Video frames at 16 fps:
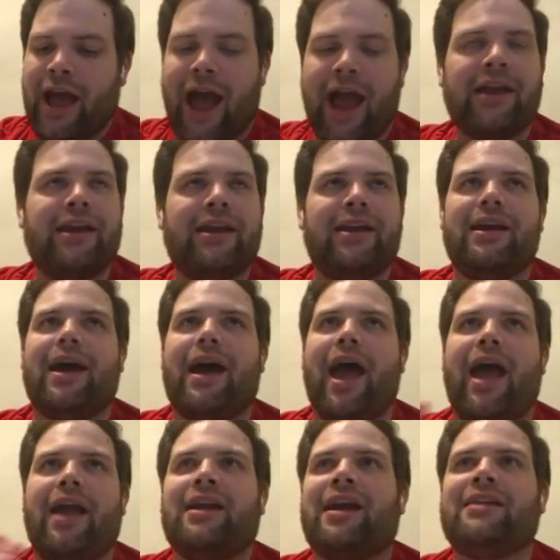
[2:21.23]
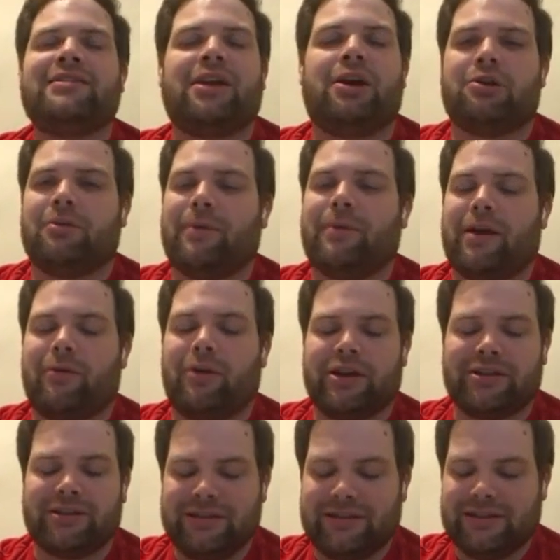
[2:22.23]
I got to talk about
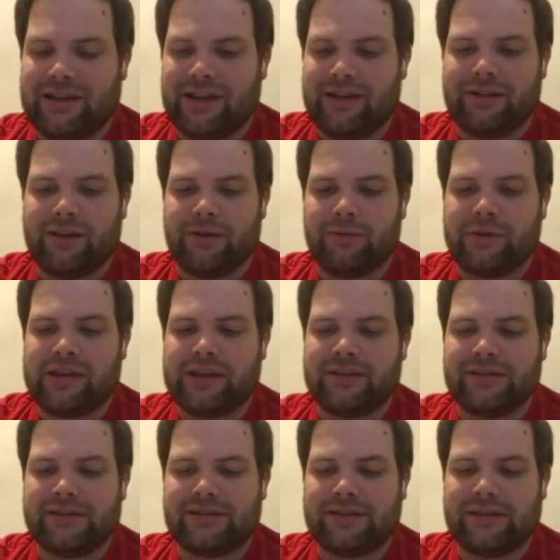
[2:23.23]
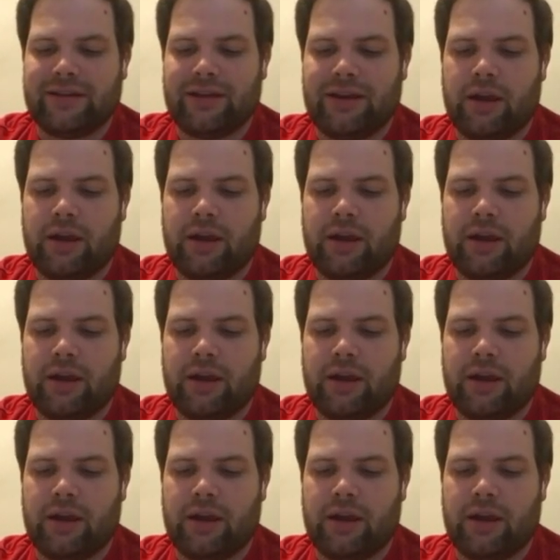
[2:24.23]
Washington State, though, because